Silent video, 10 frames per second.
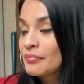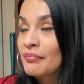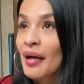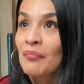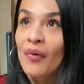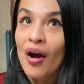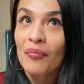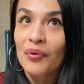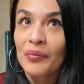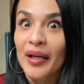my mom
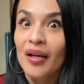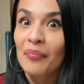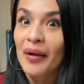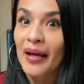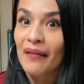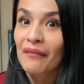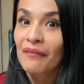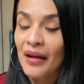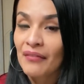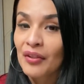would wake up like at
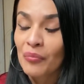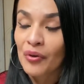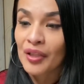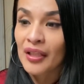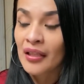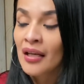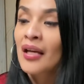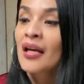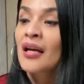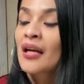5 in the morning,
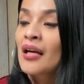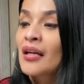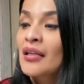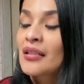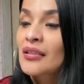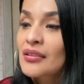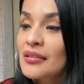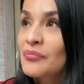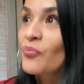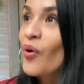
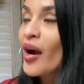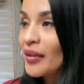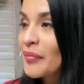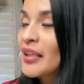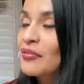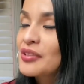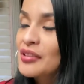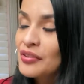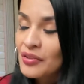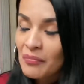walk my little
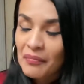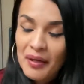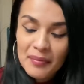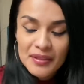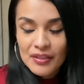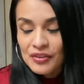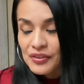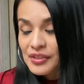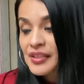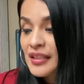sister to the babysitter to
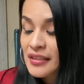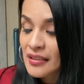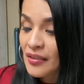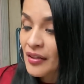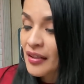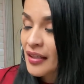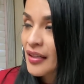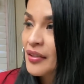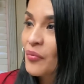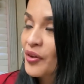6
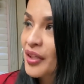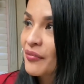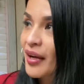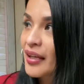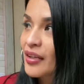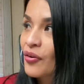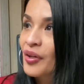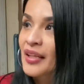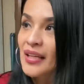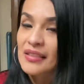in the morning, right?
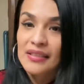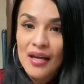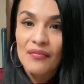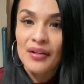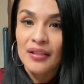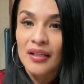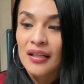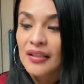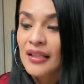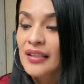Going at 7.
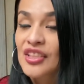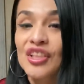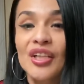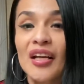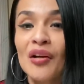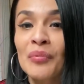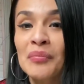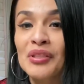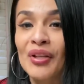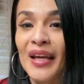She didn't come home
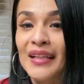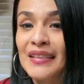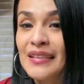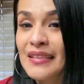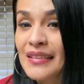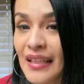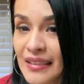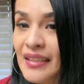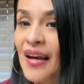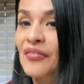till like 6
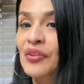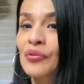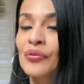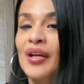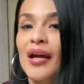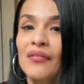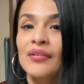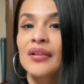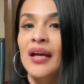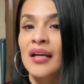in the afternoon every
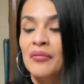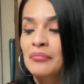day.